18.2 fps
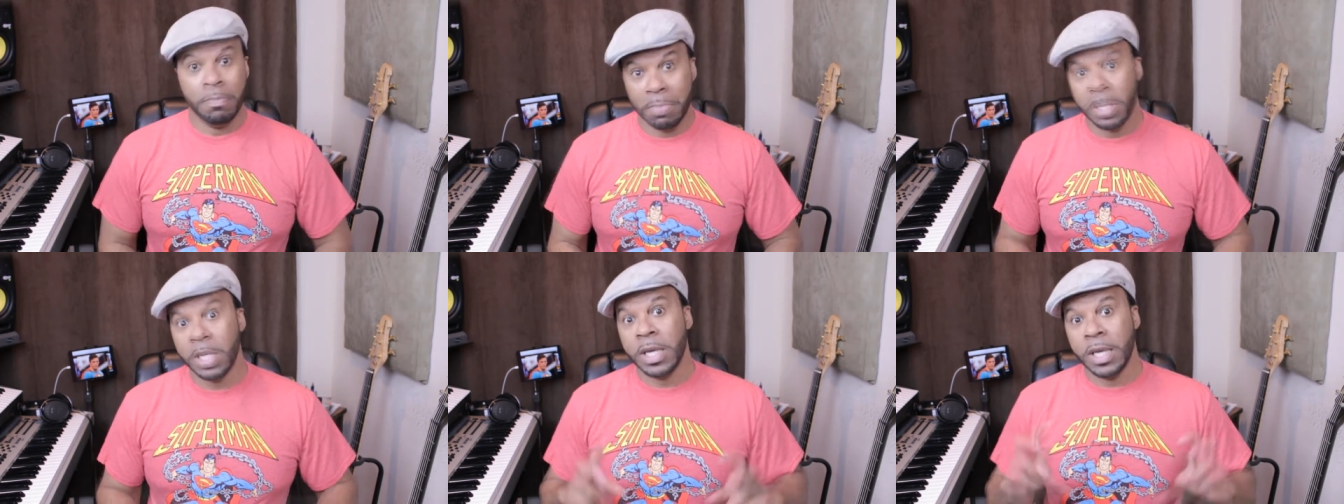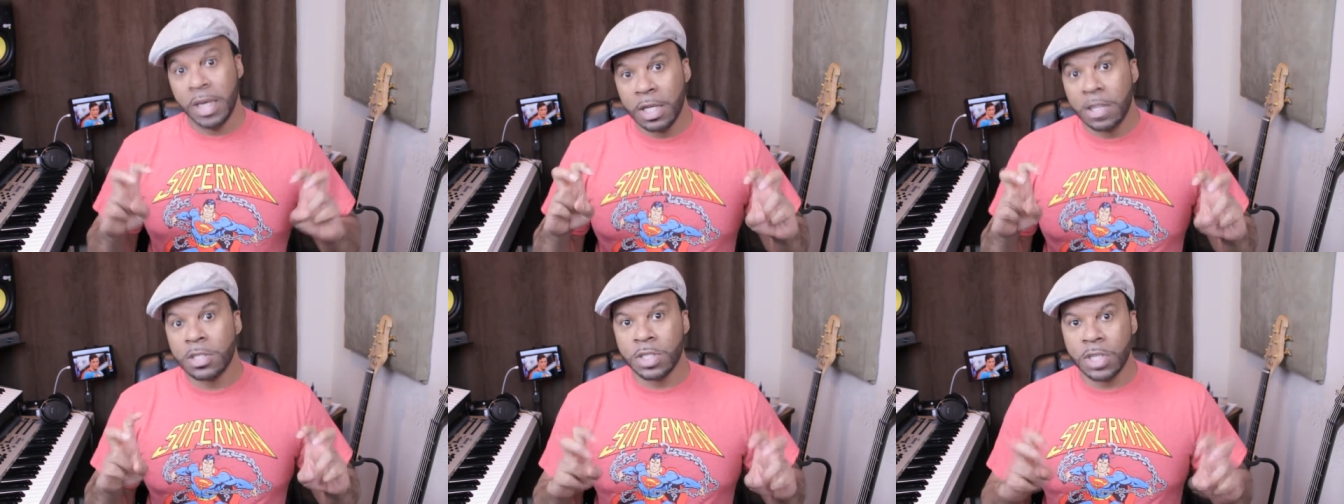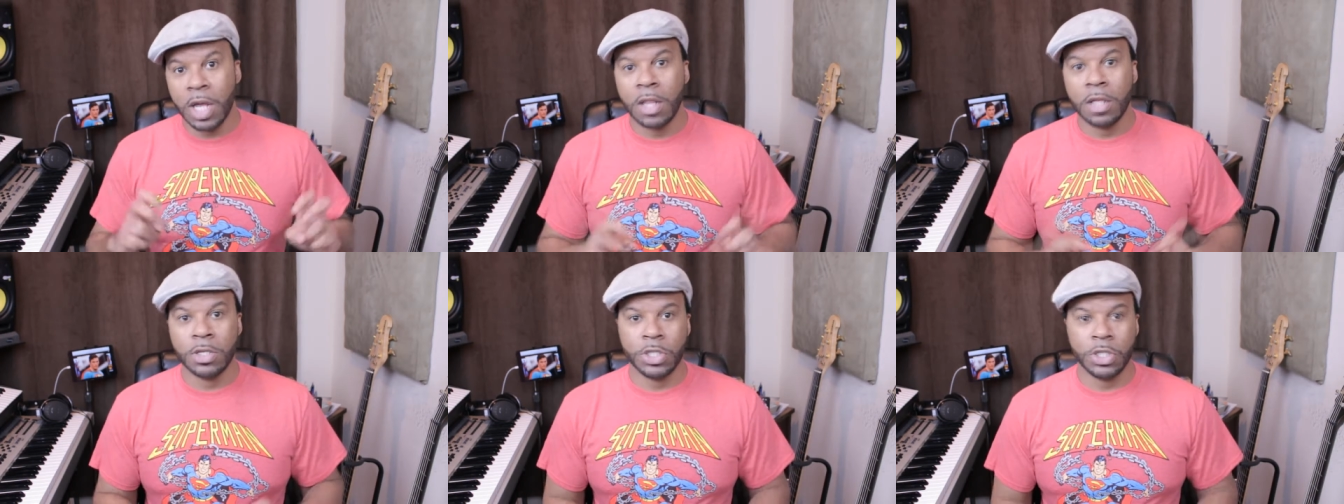be in
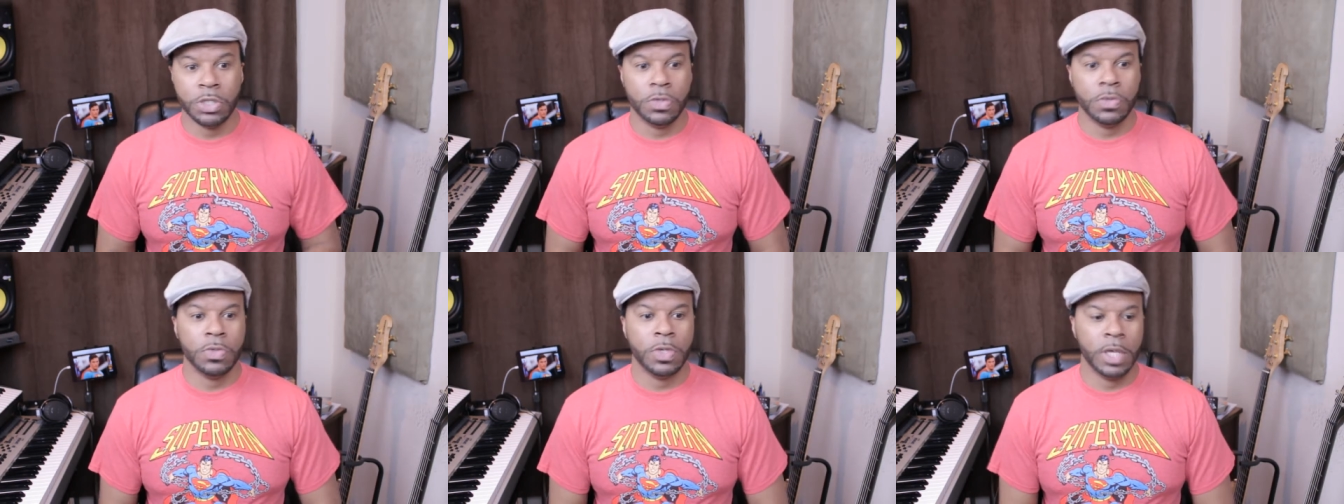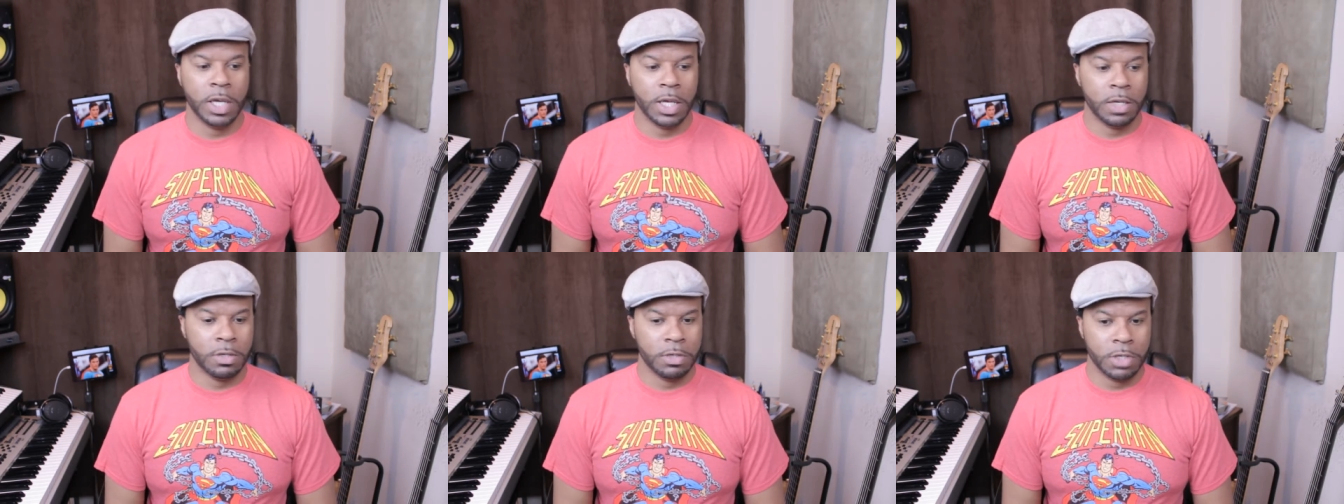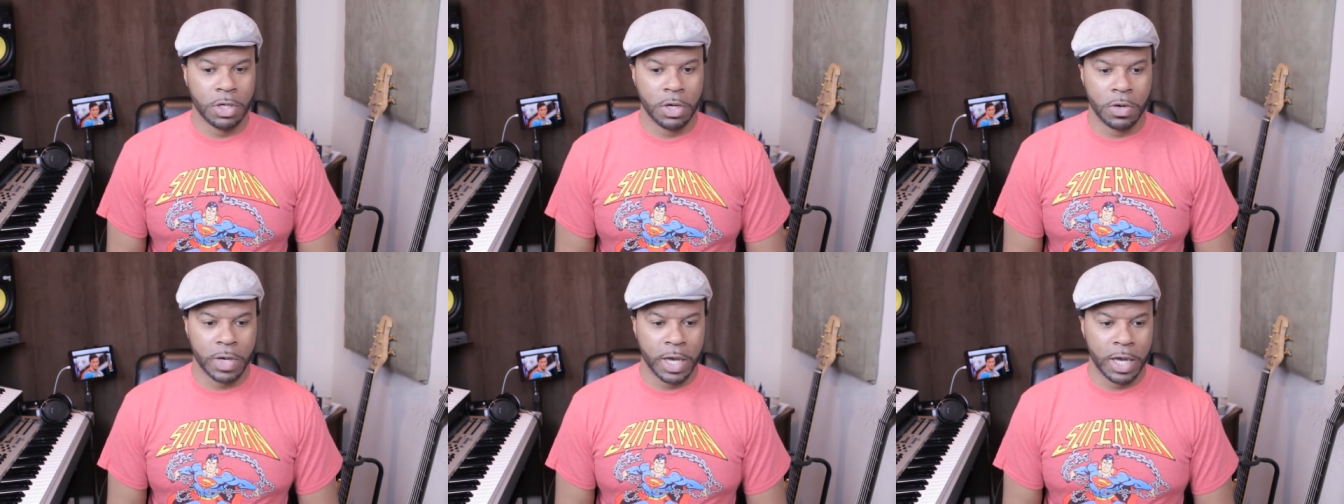solitude and,
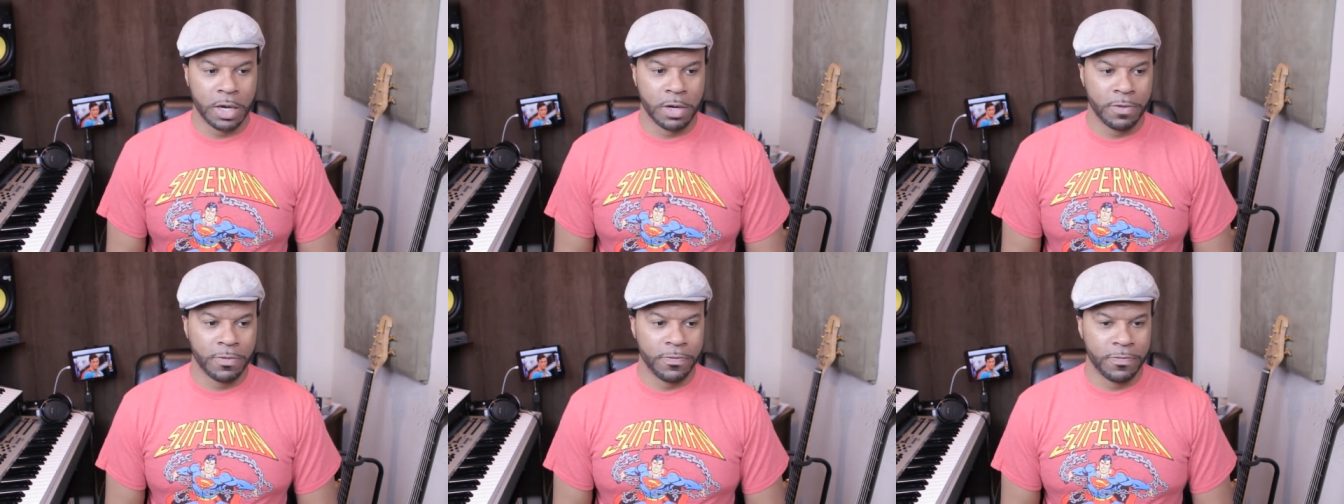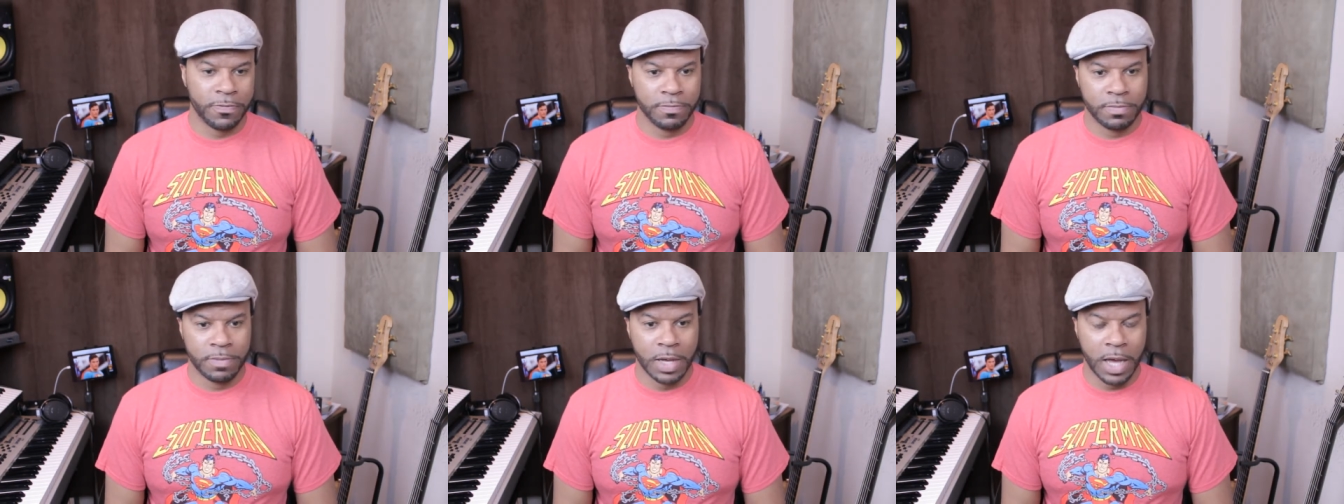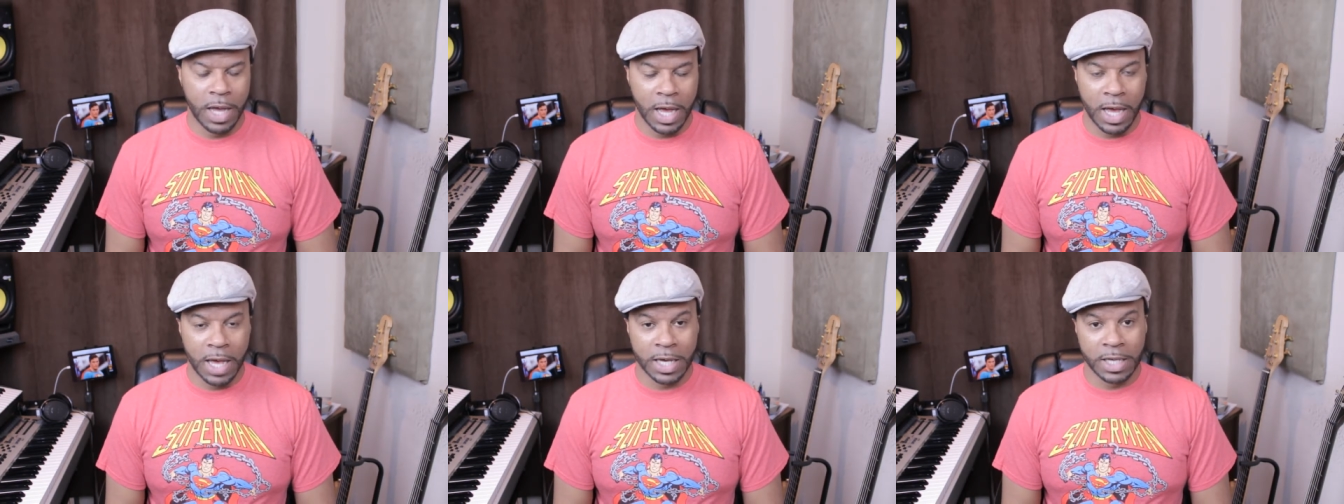you know, kind of,
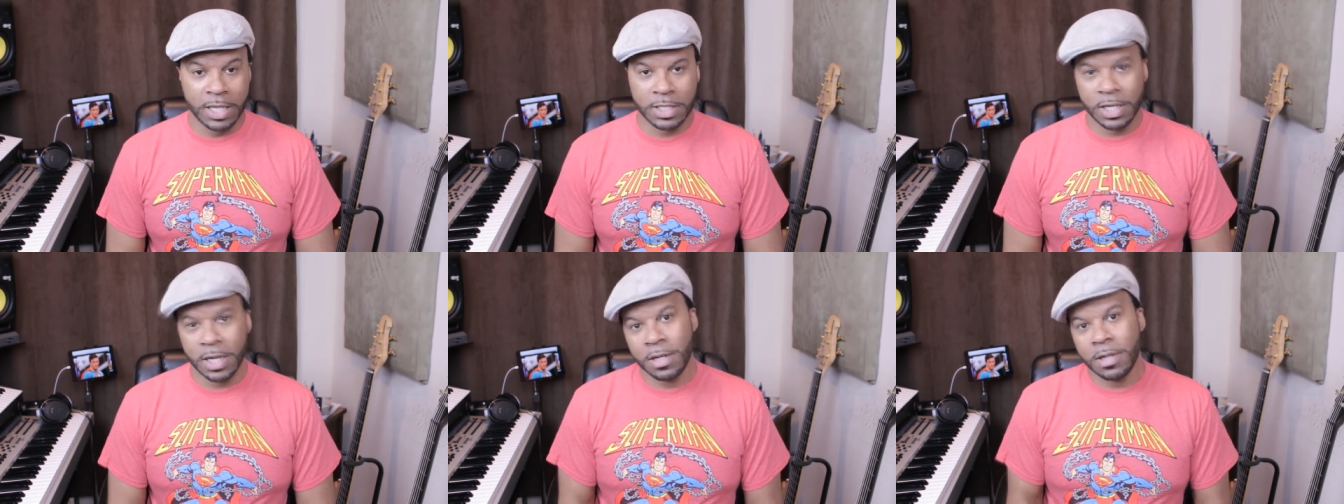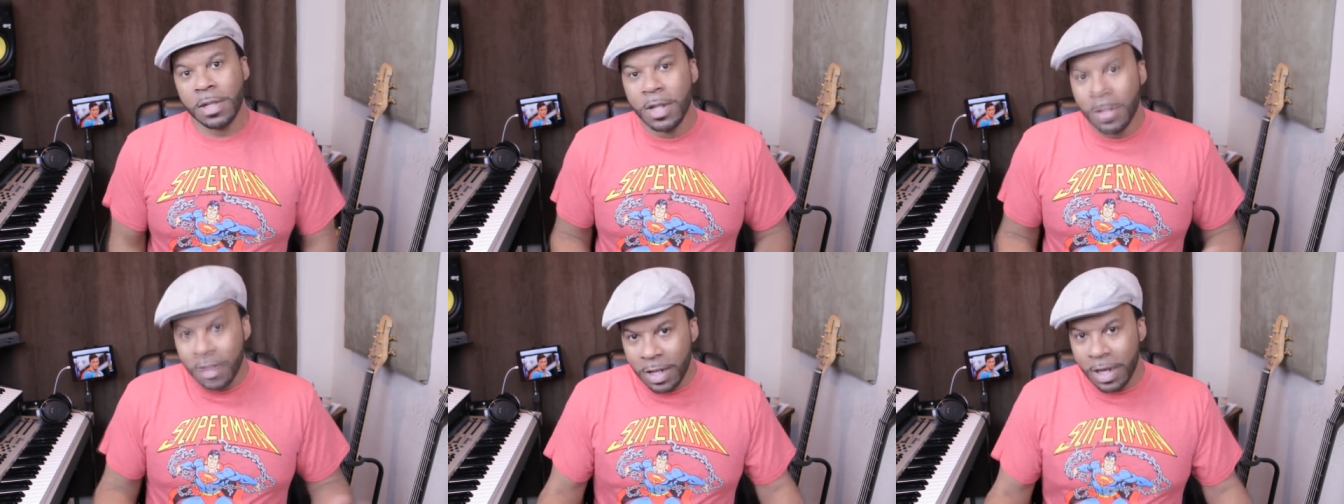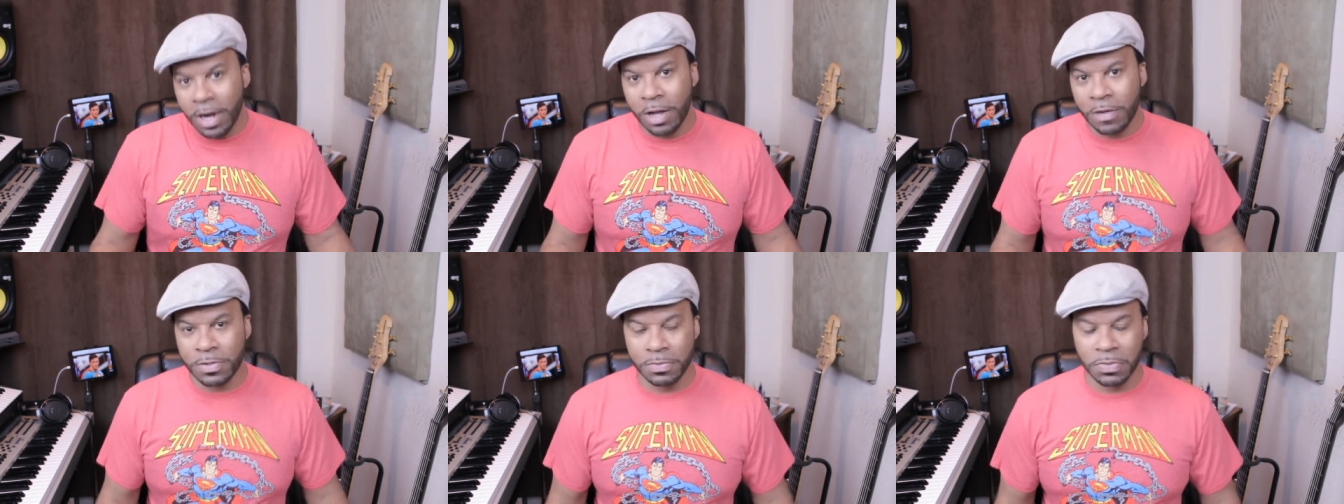I guess, kind of
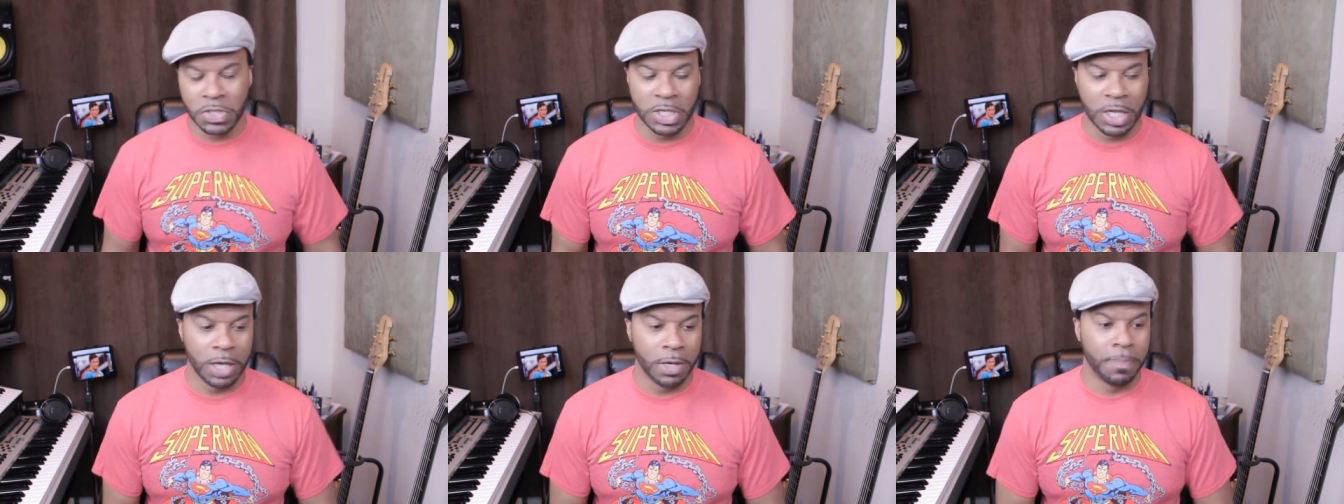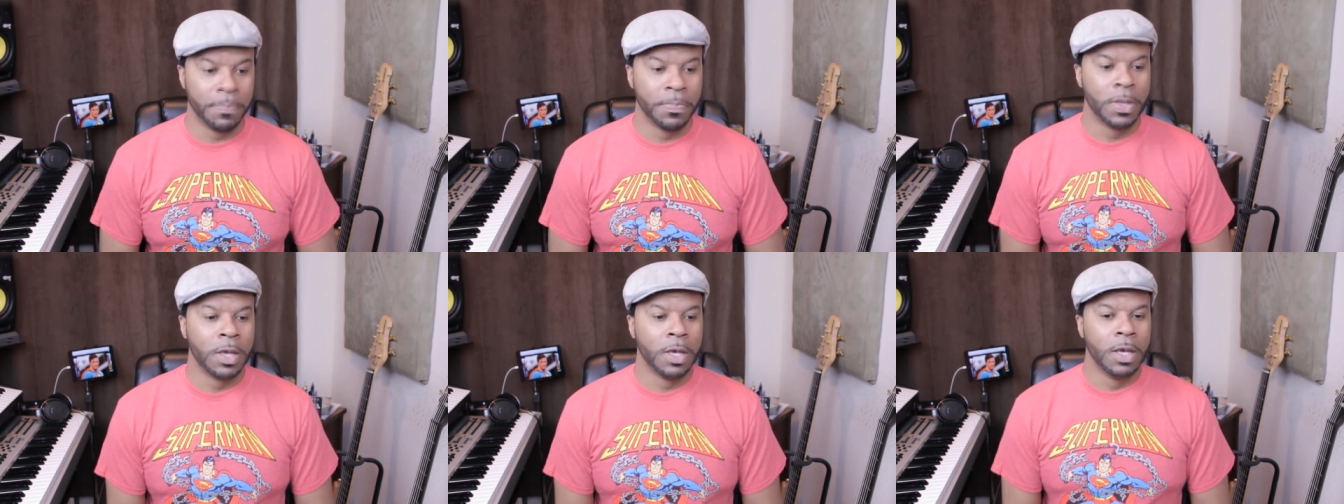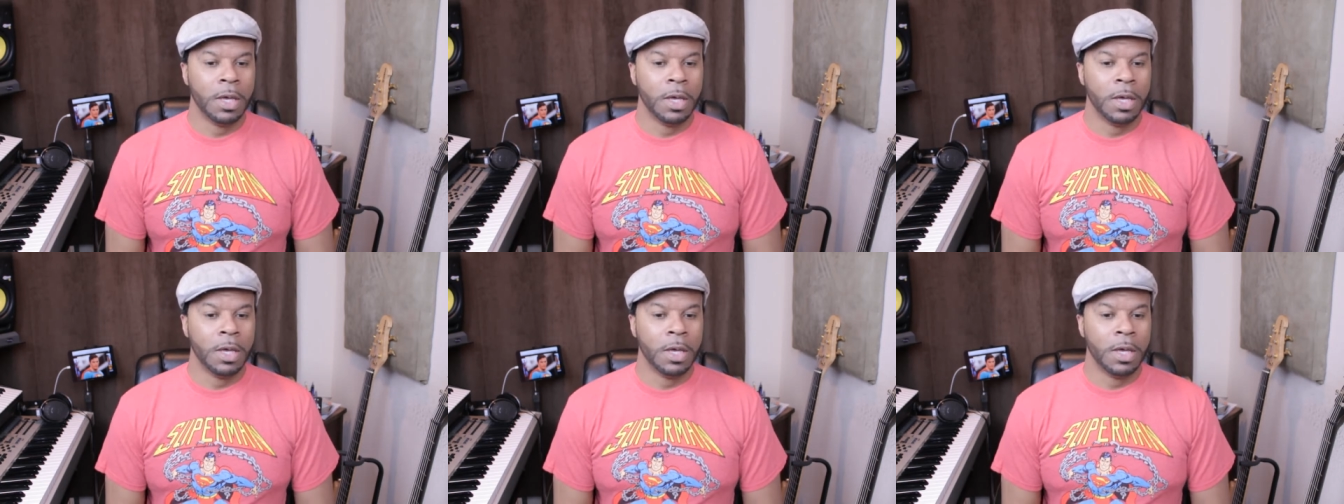let off some steam.